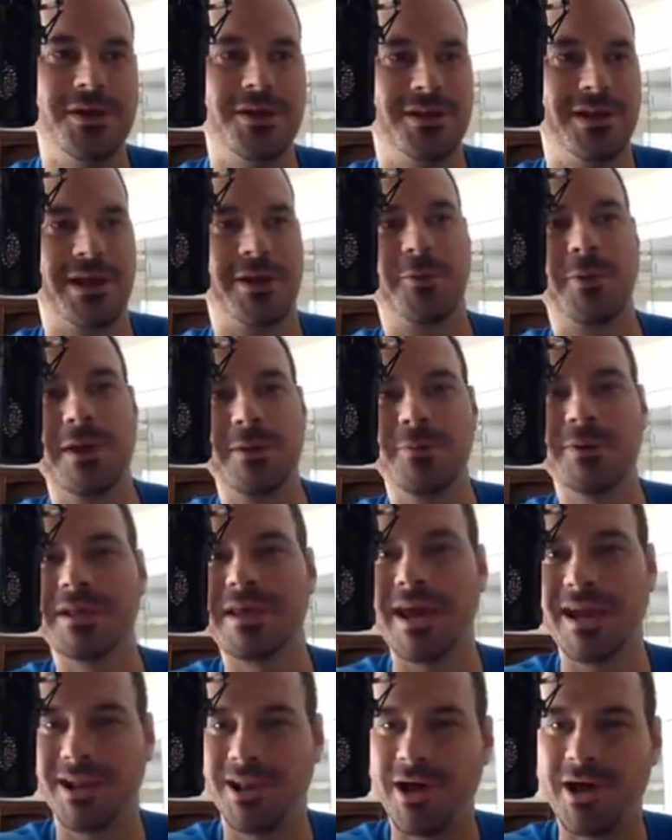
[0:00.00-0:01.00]
like we would
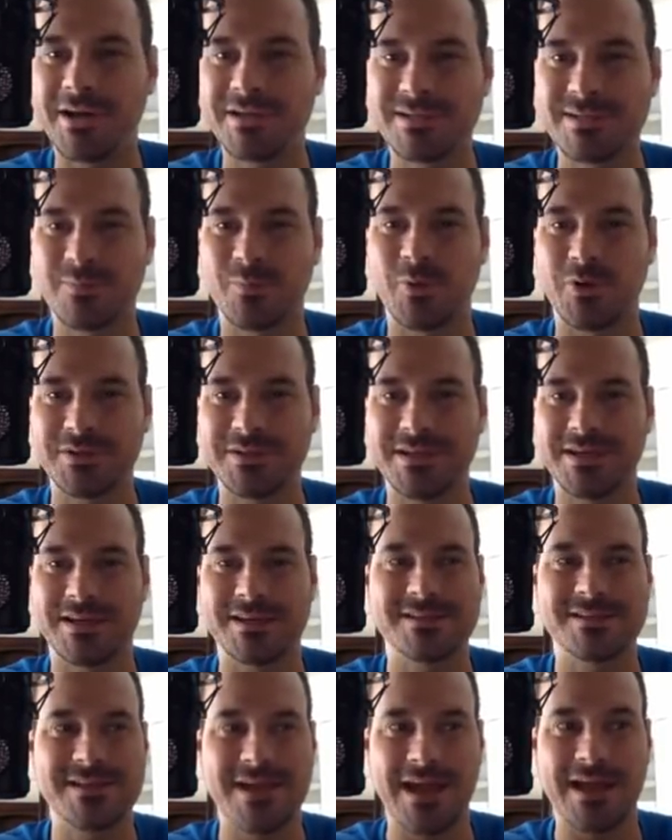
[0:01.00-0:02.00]
get a lot of support
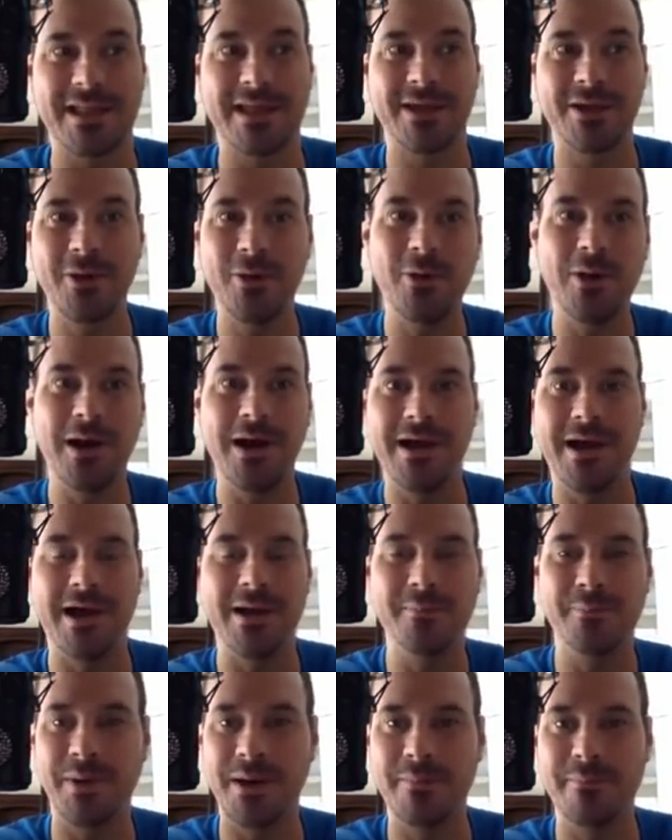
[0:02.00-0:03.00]
tickets saying like, oh,
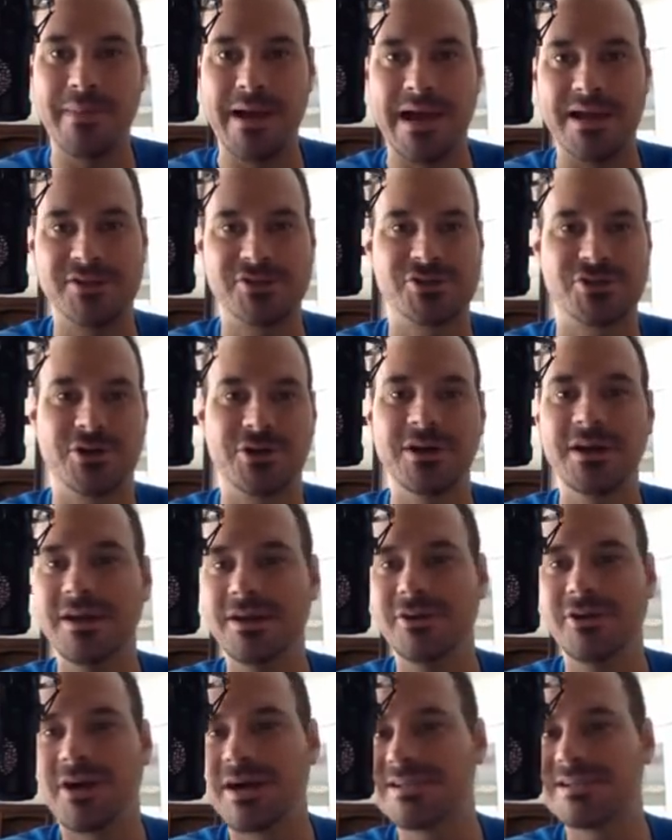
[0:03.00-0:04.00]
I bump matched, or,
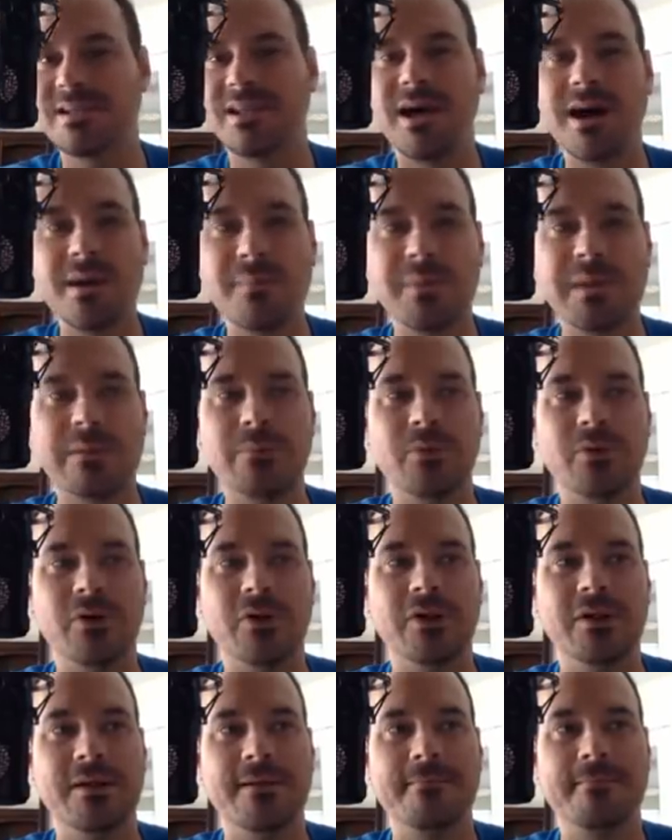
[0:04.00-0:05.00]
guys, a lot of
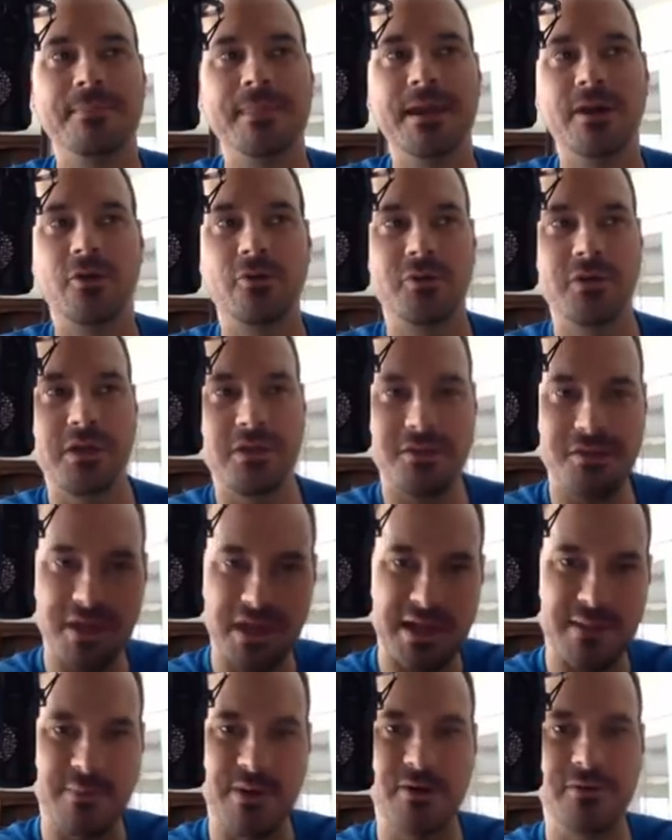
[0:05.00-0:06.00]
people, they don't really
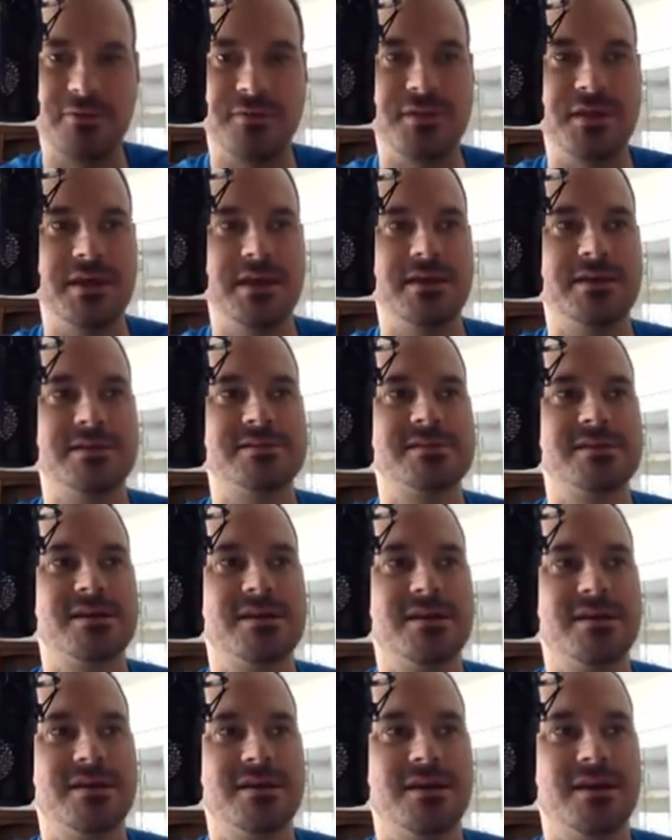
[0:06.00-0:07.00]
think about things.
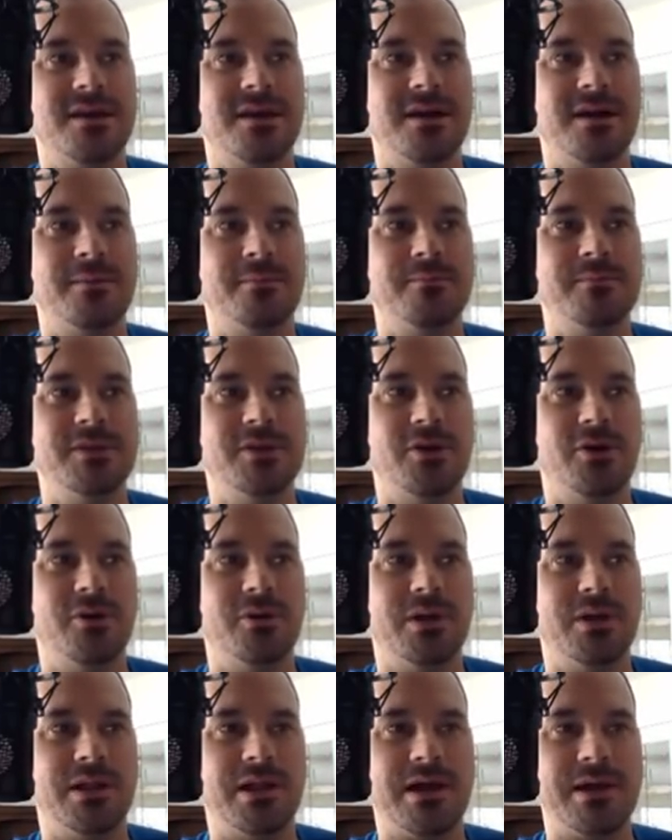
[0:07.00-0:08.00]
A
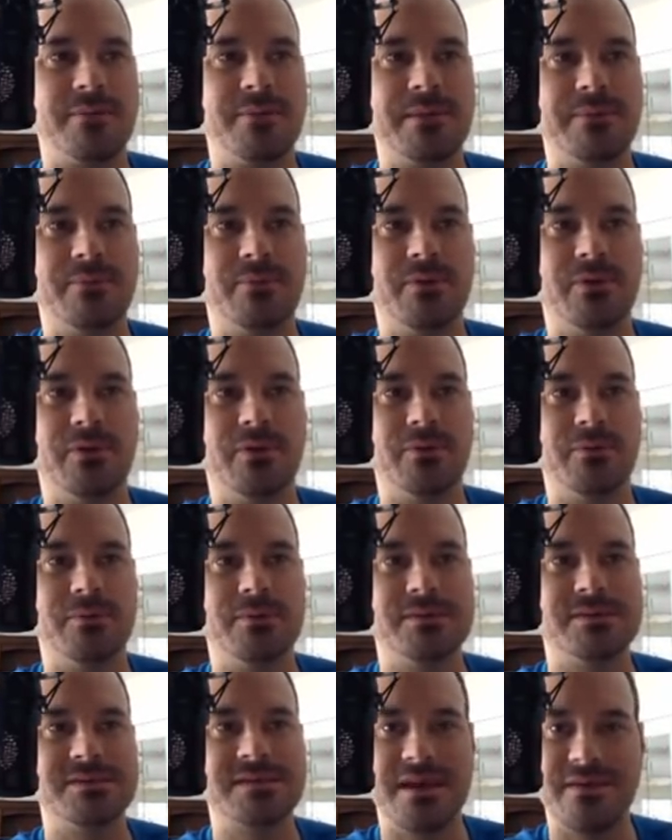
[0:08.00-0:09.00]
lot of people
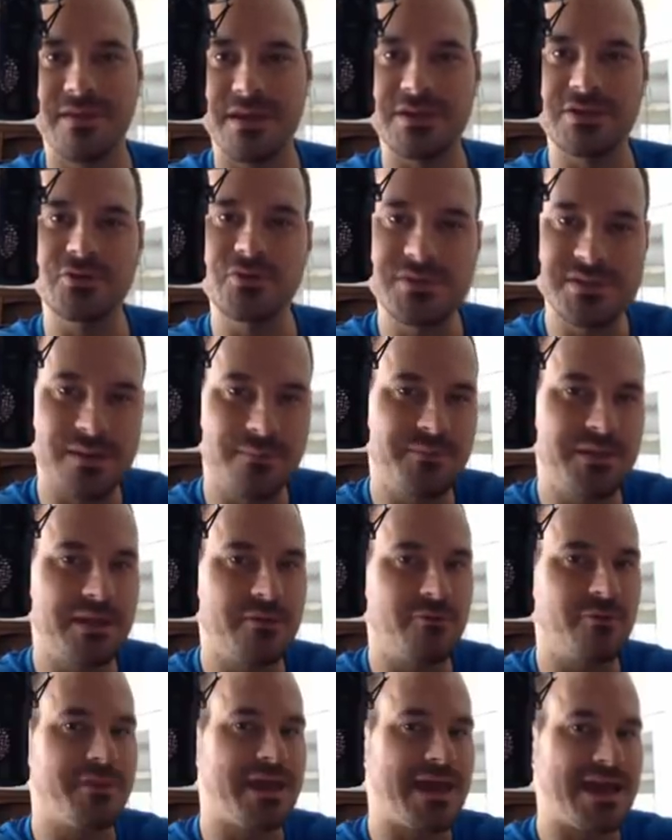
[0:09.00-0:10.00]
say they do
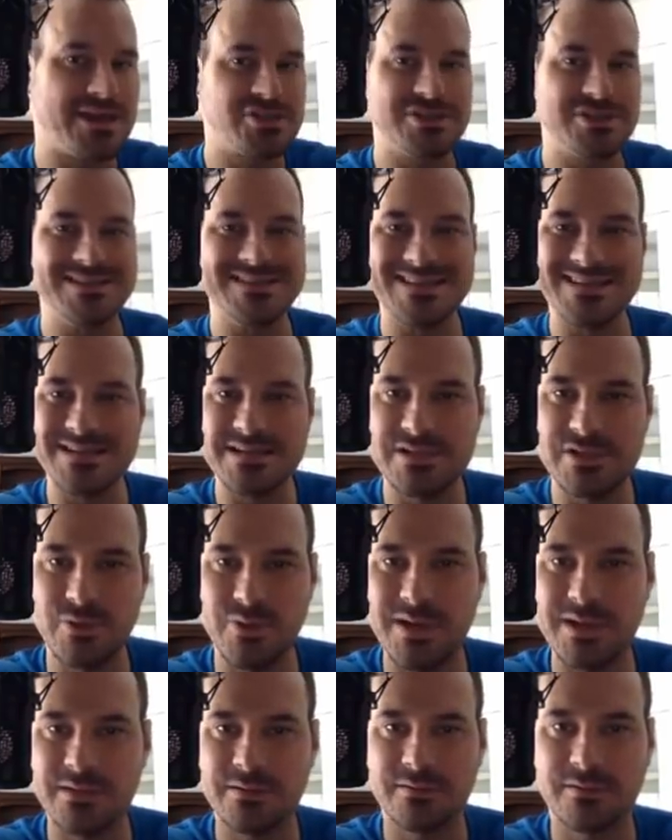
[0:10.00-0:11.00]
something when they actually didn't
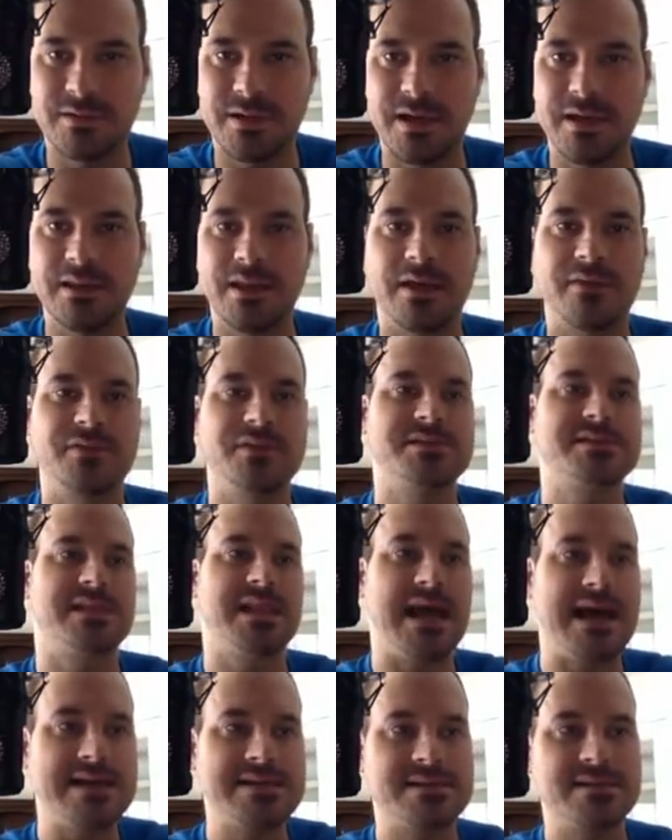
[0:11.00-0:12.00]
do it. Okay. Like this
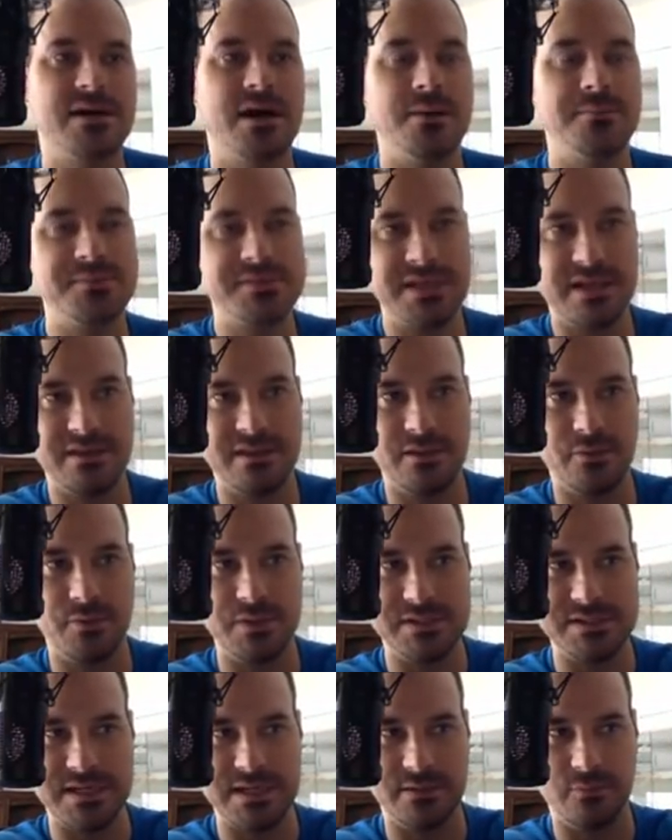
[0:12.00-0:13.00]
last update that
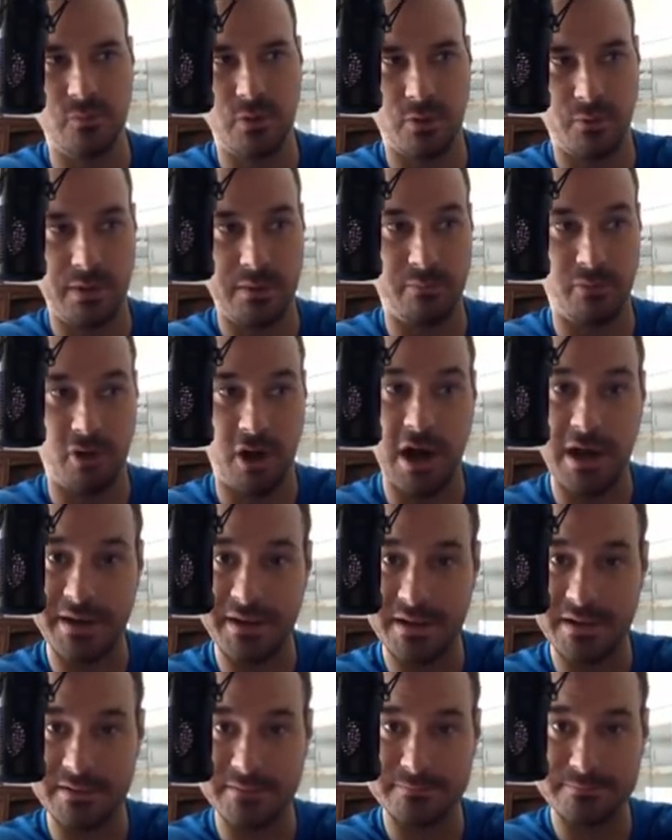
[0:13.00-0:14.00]
we did where we brought
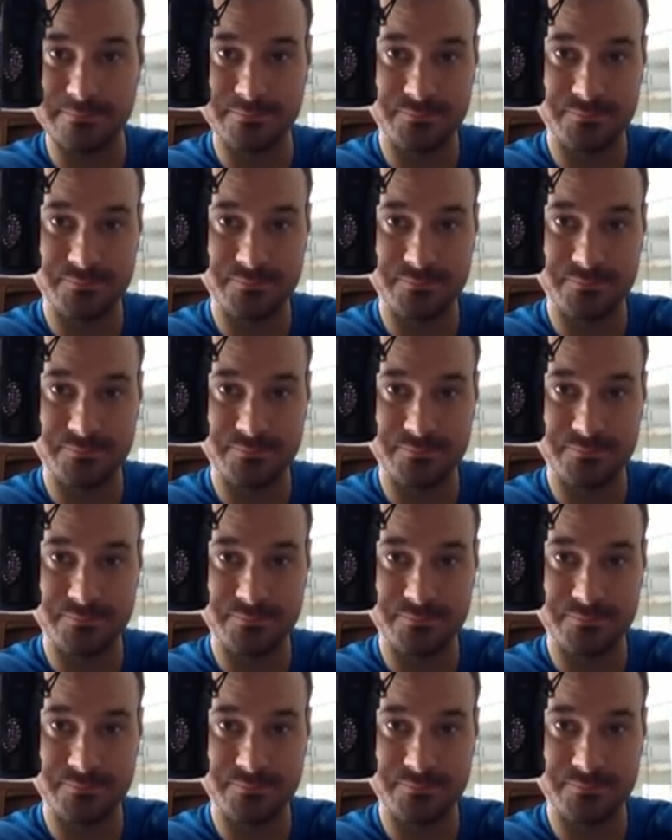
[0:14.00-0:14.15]
in